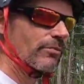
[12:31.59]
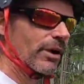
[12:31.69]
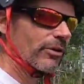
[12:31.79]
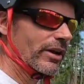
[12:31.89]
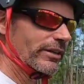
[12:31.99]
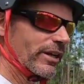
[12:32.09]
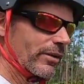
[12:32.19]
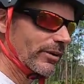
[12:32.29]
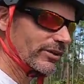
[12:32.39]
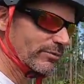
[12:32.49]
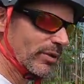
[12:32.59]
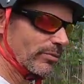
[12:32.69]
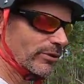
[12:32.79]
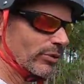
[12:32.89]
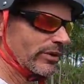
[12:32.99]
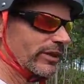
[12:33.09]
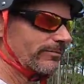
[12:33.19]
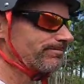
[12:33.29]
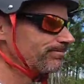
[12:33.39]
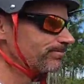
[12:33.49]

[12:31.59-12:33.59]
my riding time gets spread between them.